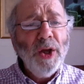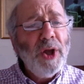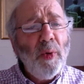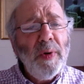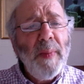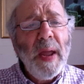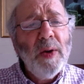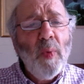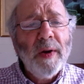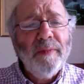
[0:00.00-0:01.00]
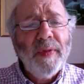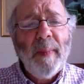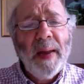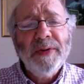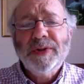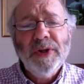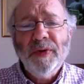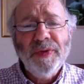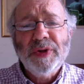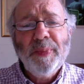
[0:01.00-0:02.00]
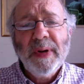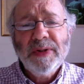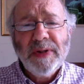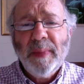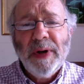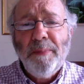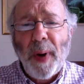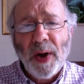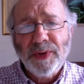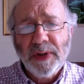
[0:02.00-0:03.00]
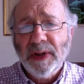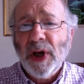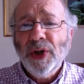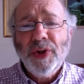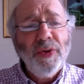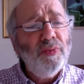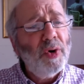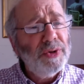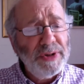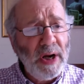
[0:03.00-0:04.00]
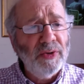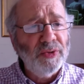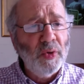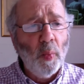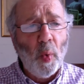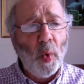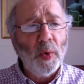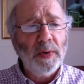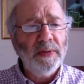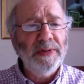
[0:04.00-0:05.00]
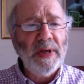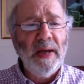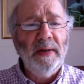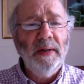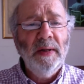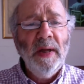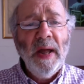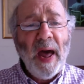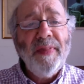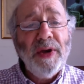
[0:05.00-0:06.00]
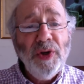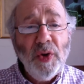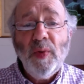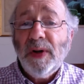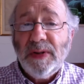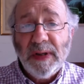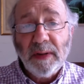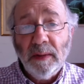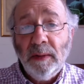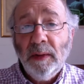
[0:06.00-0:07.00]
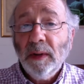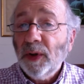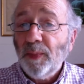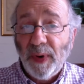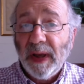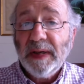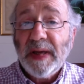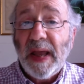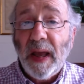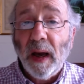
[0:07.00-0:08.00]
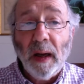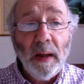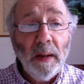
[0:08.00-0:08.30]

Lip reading: "Go and make one of the manservants bring some in a basket to the rhododendron walk," he said, "and then you and Dickon can bring it here."